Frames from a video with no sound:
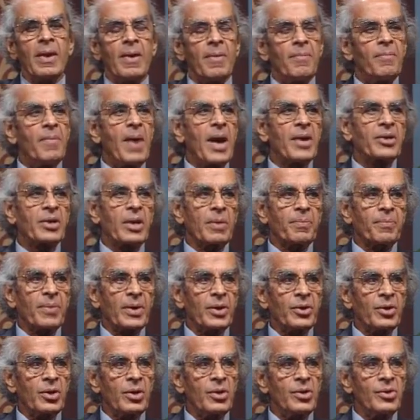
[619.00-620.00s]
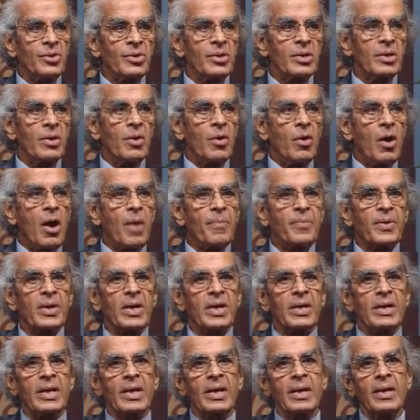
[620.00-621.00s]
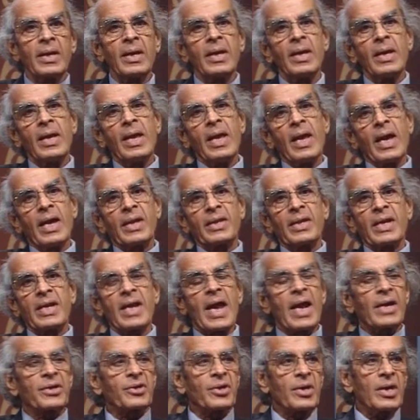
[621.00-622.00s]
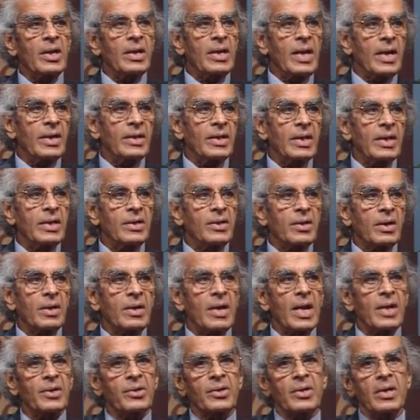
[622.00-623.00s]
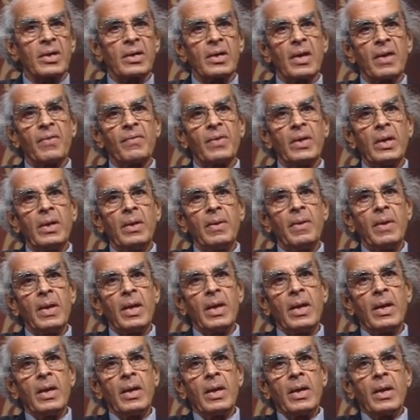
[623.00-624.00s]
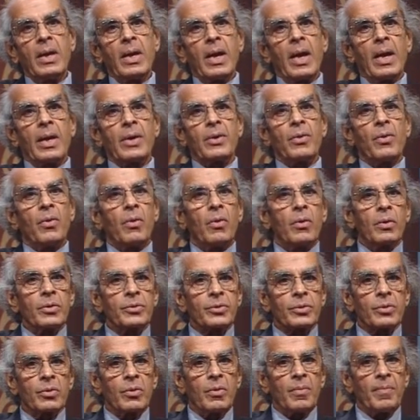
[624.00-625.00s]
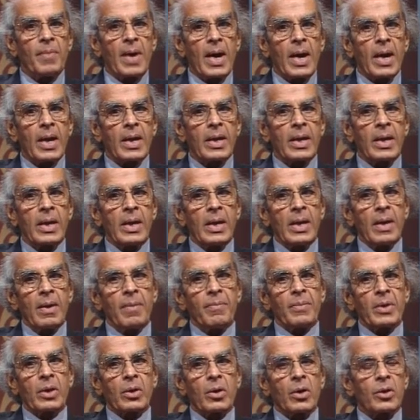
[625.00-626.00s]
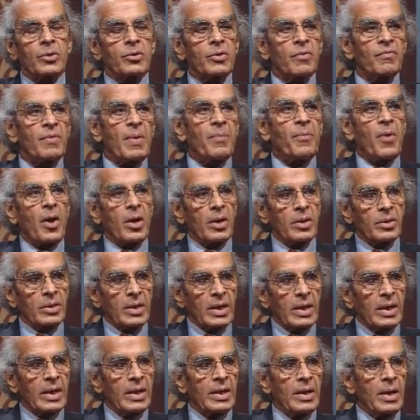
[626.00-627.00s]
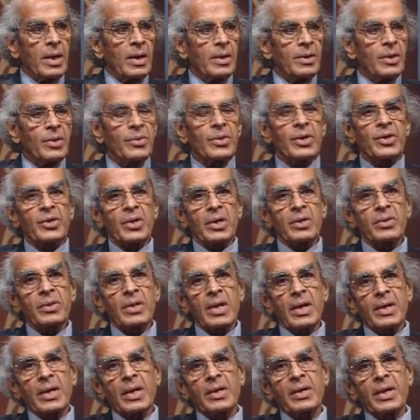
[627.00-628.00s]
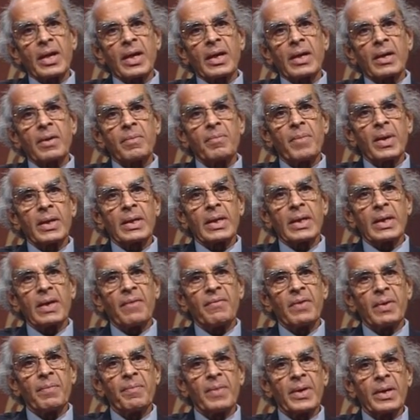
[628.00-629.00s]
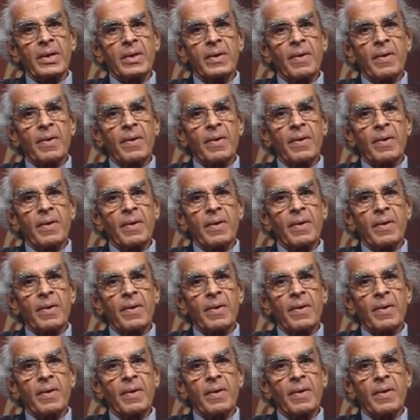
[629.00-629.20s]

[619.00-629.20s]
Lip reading: market pressures operating at the national and the international level, and also because of the policy decisions that are taken by the government.